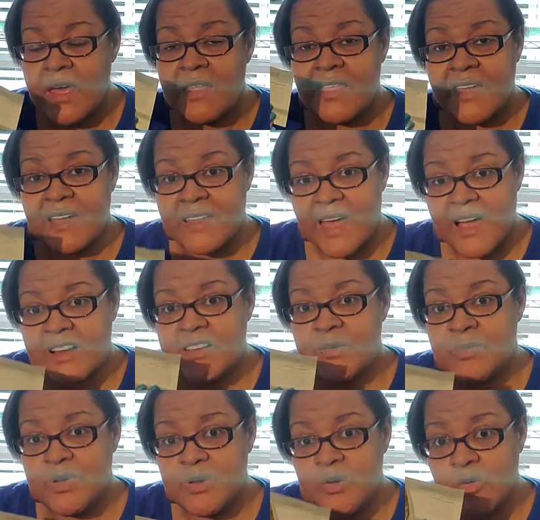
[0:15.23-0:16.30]
They can actually
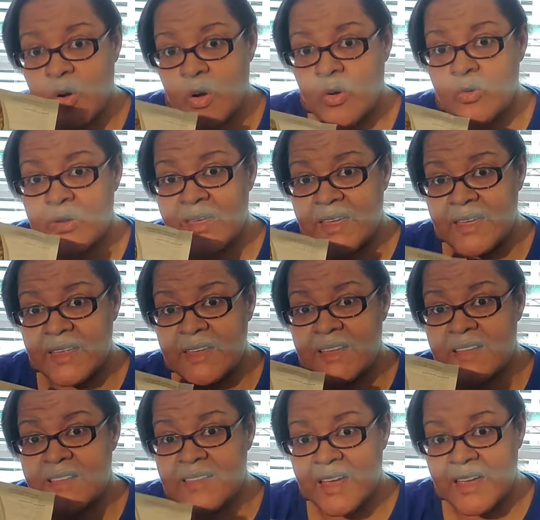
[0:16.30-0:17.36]
be grown in
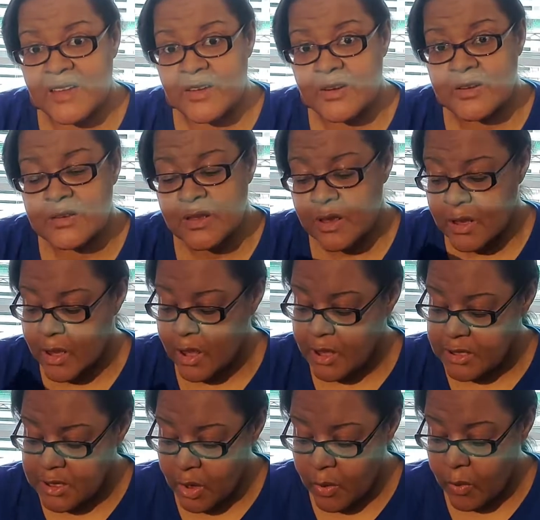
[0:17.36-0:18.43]
containers.
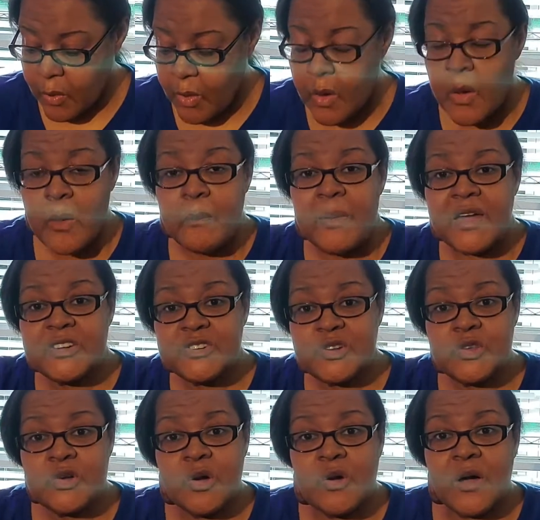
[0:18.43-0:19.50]
So make sure
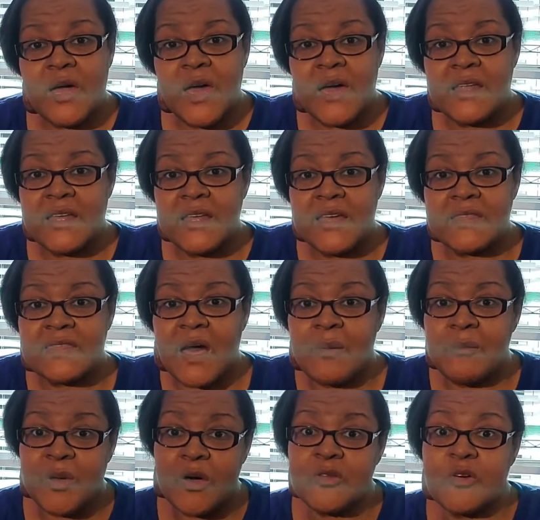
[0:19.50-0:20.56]
you go ahead and hit that
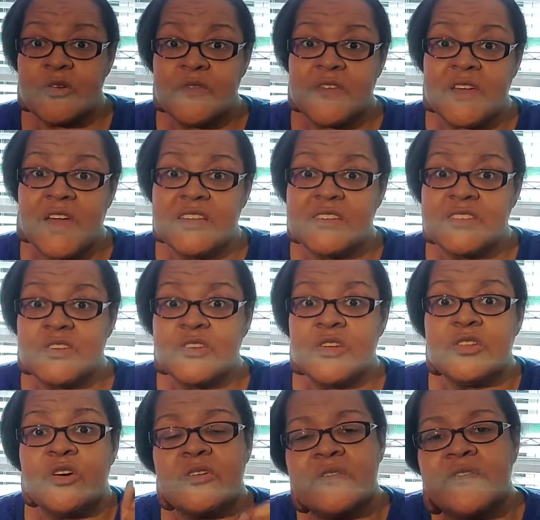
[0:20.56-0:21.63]
bell notification so you're
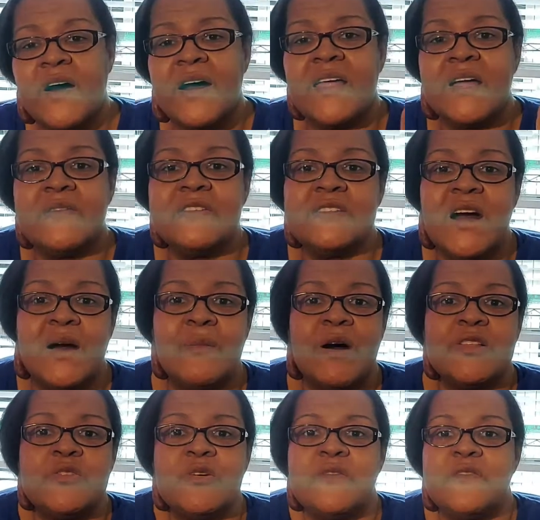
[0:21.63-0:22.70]
notified every time I
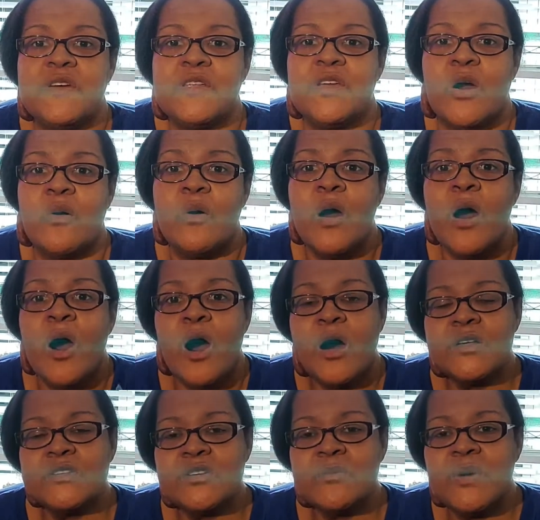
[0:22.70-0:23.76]
do a video.
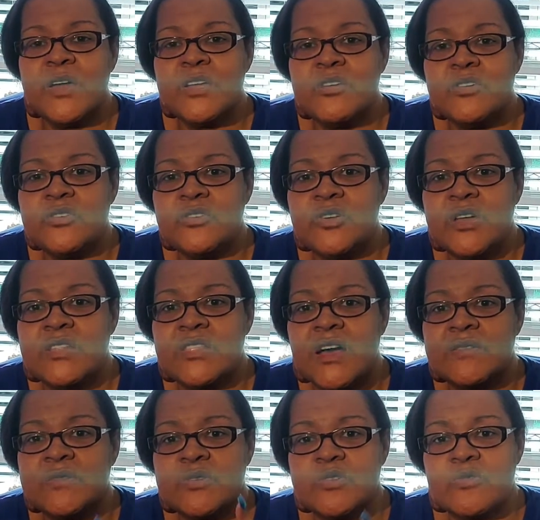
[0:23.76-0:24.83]
Also make sure you hit
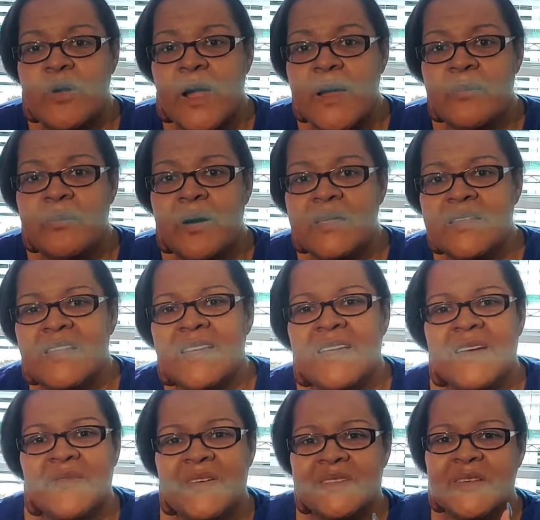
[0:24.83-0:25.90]
that subscribe button and
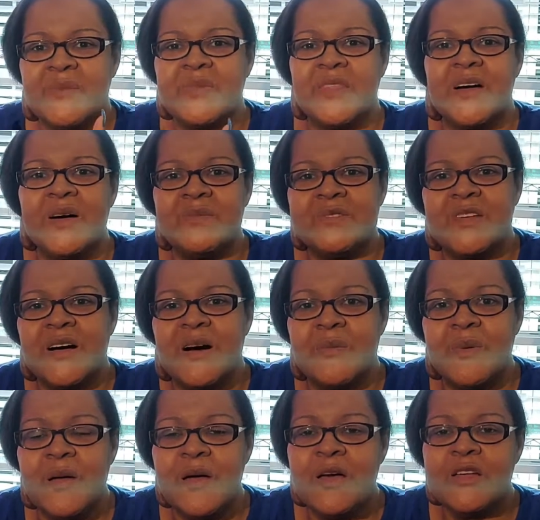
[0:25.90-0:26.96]
give us some thumbs up.
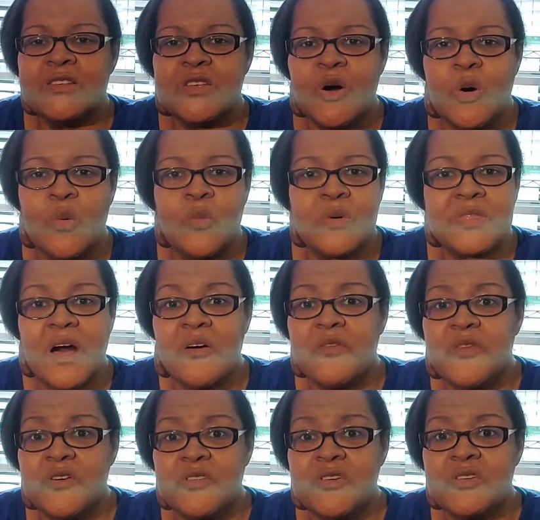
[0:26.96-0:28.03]
So without
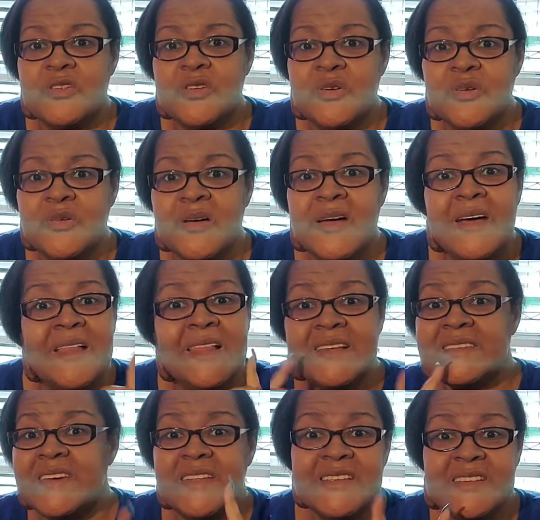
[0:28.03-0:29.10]
further ado, let's
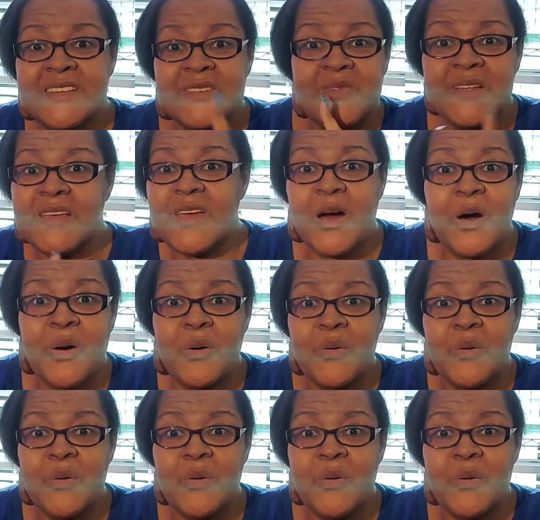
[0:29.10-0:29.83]
get into this video.